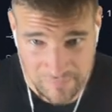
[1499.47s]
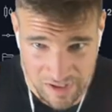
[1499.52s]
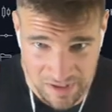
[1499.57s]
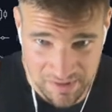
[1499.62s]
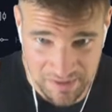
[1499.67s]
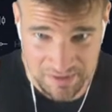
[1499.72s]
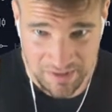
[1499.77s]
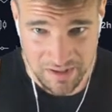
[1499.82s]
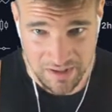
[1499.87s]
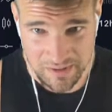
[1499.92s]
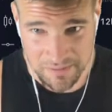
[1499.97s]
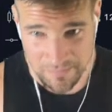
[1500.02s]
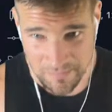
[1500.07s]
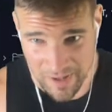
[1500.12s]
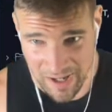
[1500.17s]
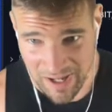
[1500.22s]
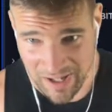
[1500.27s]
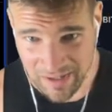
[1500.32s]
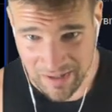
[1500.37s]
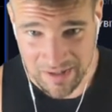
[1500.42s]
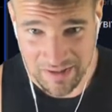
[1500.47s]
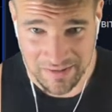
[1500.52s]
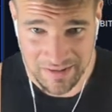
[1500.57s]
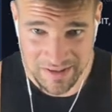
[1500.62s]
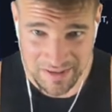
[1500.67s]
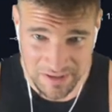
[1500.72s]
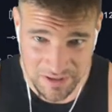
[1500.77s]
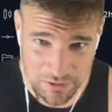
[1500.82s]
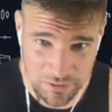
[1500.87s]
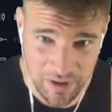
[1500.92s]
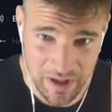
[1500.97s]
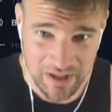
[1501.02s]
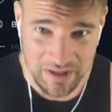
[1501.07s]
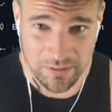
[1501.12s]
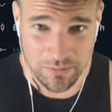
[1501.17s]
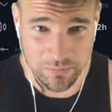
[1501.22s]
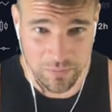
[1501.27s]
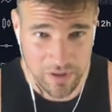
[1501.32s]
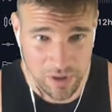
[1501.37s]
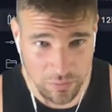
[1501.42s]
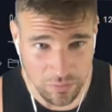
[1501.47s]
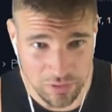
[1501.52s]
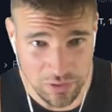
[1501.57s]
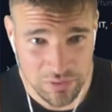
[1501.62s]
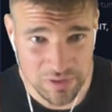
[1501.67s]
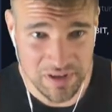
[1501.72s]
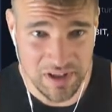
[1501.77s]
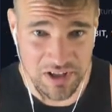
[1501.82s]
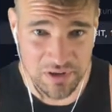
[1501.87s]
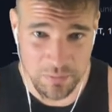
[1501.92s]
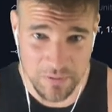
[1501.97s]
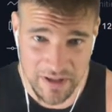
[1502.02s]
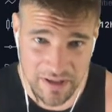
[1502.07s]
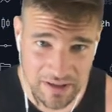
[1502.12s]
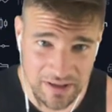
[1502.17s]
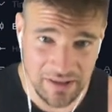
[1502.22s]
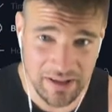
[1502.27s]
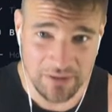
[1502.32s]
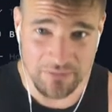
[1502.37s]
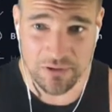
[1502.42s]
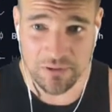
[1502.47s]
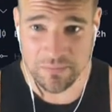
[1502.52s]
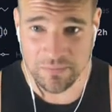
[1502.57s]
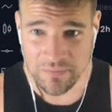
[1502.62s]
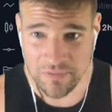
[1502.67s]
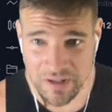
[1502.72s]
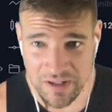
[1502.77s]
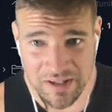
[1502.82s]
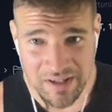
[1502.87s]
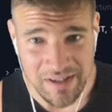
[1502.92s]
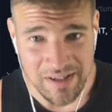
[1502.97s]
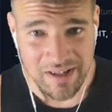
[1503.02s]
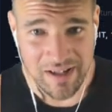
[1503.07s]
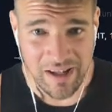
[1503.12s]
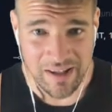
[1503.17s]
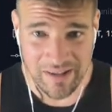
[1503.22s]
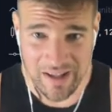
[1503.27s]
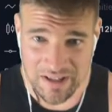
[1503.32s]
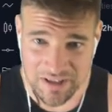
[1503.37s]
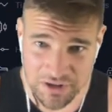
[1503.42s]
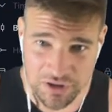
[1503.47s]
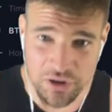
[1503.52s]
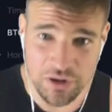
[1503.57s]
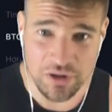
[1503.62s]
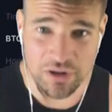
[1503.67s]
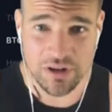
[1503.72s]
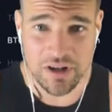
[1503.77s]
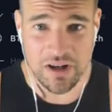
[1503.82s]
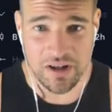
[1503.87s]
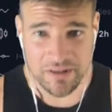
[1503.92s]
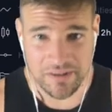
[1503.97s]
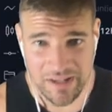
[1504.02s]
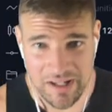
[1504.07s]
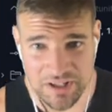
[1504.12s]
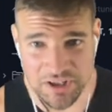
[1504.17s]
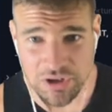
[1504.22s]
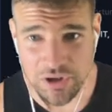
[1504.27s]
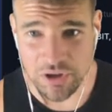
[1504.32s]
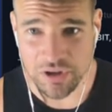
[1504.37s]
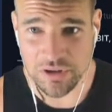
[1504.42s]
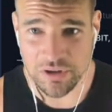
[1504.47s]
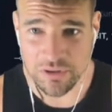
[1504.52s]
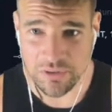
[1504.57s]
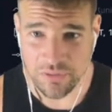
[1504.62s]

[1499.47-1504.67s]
Let's see, man. This is great. We don't lose this weekly level, and that's good. That's good